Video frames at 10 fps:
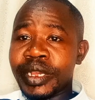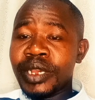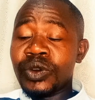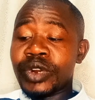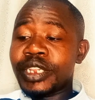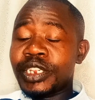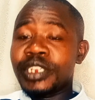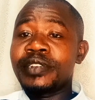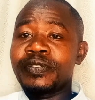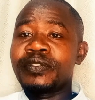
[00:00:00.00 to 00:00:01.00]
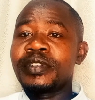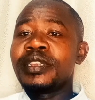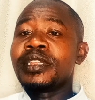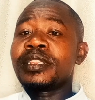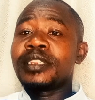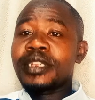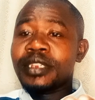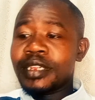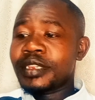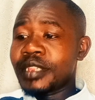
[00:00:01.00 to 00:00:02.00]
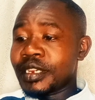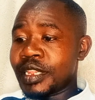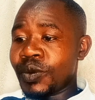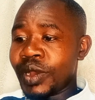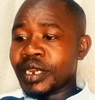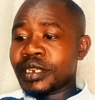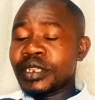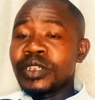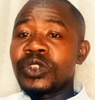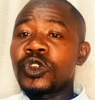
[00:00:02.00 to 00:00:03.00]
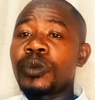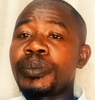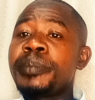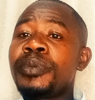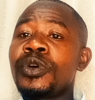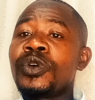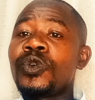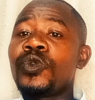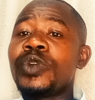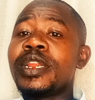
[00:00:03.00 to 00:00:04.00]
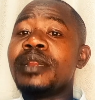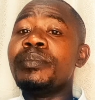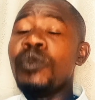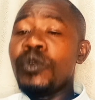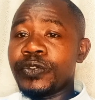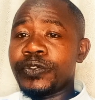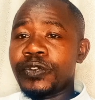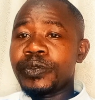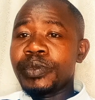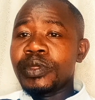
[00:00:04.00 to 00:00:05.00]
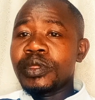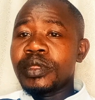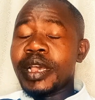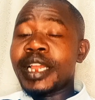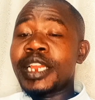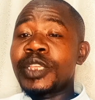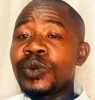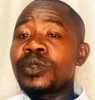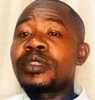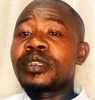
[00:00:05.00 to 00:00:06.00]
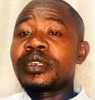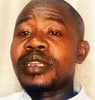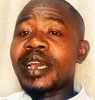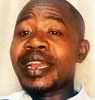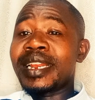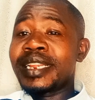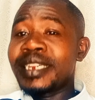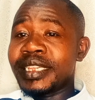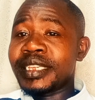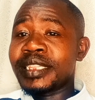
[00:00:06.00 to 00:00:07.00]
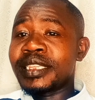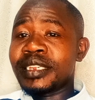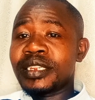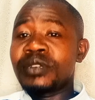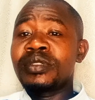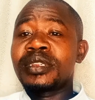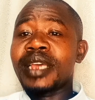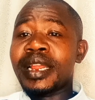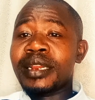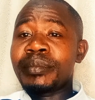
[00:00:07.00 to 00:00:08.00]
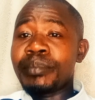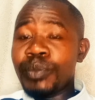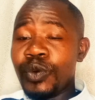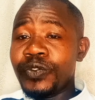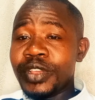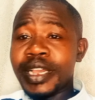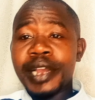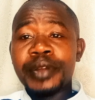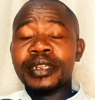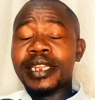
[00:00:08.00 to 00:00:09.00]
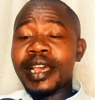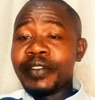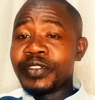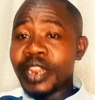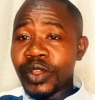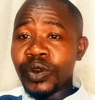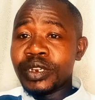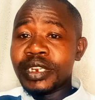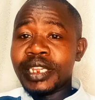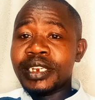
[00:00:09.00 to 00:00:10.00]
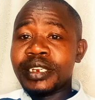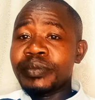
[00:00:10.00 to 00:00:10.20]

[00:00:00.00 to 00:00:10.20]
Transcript: or achieve the success that they want. So people will move, and youths are leading in this. Youths are moving outside African continent